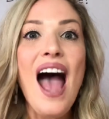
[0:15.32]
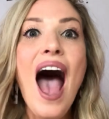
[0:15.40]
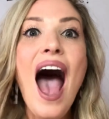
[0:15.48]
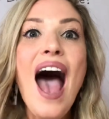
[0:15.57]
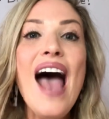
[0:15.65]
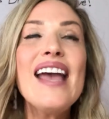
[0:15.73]

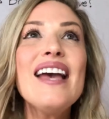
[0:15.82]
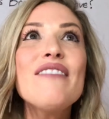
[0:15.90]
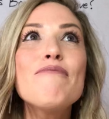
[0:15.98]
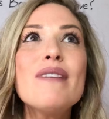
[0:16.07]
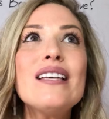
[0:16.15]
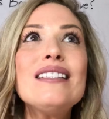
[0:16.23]
I
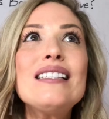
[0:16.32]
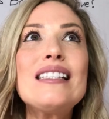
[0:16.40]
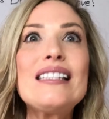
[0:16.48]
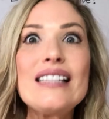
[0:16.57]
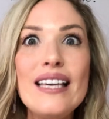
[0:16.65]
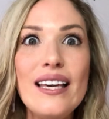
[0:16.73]
have been
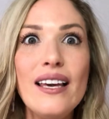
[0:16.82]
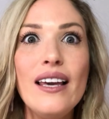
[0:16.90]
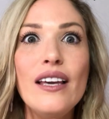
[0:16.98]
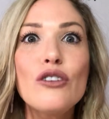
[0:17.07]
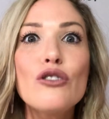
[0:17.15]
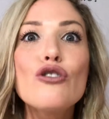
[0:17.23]

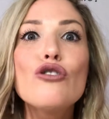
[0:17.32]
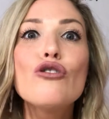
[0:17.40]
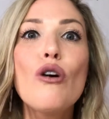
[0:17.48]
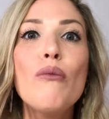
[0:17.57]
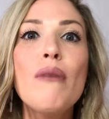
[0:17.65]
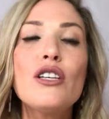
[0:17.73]
seeing
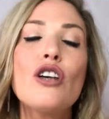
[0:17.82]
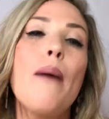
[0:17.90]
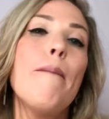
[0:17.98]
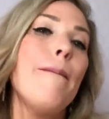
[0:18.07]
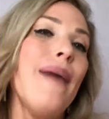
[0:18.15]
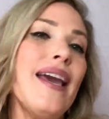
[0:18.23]
so much
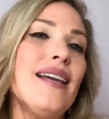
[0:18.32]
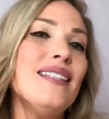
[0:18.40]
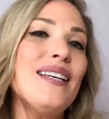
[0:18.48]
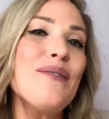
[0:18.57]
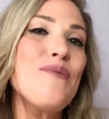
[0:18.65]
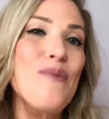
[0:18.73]

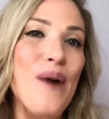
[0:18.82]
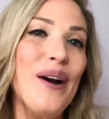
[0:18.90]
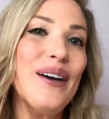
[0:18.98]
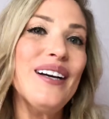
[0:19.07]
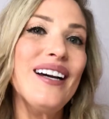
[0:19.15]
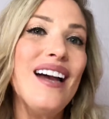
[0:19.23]
amazing
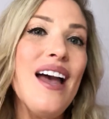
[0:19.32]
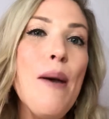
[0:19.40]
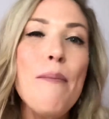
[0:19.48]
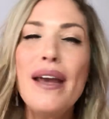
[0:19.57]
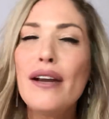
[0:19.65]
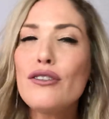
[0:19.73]
work.
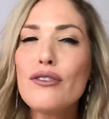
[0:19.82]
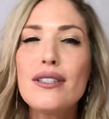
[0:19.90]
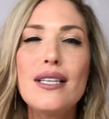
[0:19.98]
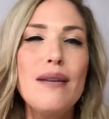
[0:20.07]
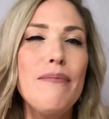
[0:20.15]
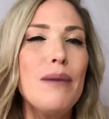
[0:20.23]
Parents are
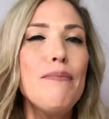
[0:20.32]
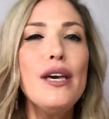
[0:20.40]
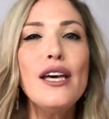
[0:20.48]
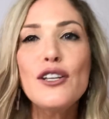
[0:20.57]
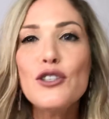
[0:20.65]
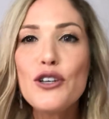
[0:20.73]
sending me
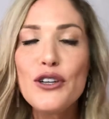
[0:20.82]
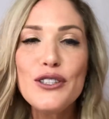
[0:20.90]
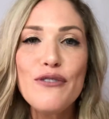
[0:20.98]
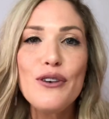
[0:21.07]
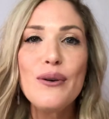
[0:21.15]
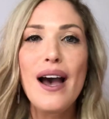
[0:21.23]
pictures
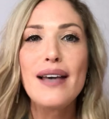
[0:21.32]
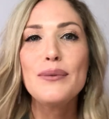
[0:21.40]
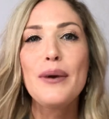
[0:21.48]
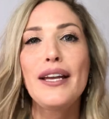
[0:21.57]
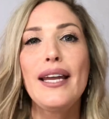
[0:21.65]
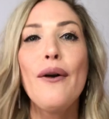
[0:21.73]
of you guys
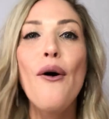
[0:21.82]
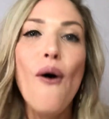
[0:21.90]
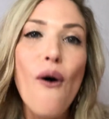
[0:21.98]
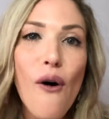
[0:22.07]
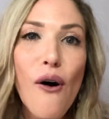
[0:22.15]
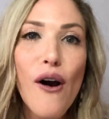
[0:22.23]
working
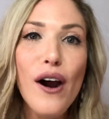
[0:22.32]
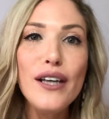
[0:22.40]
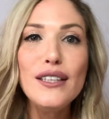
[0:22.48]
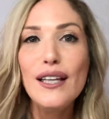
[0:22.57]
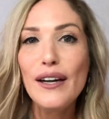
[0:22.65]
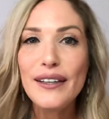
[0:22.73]

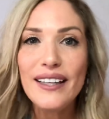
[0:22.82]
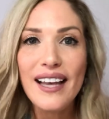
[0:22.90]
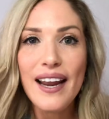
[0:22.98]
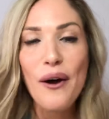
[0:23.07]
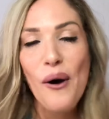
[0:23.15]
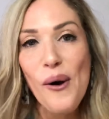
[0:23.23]
hard, learning
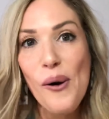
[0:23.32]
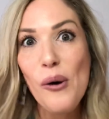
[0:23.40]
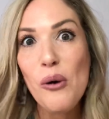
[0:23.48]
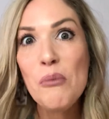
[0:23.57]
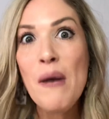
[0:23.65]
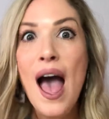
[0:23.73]
at
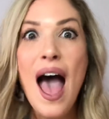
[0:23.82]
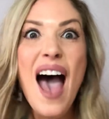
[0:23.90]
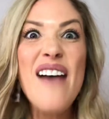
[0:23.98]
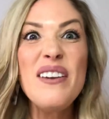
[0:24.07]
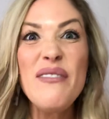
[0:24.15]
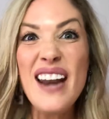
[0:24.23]
home.
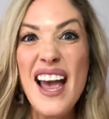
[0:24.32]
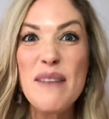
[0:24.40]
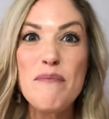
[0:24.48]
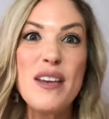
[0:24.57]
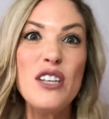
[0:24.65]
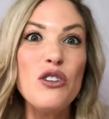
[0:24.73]
I've even
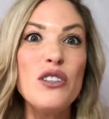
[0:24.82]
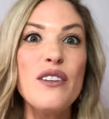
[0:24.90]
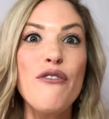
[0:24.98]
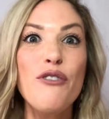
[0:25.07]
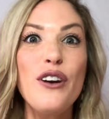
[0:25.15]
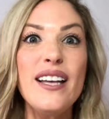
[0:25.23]
had pictures
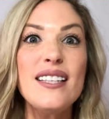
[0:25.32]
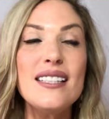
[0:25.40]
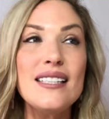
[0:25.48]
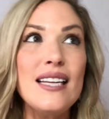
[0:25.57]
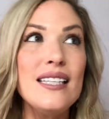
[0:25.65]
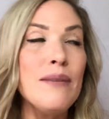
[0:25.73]
of friends
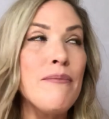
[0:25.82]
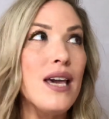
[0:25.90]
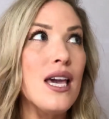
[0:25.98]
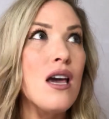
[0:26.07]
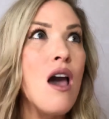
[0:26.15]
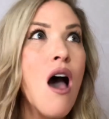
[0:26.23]
sending me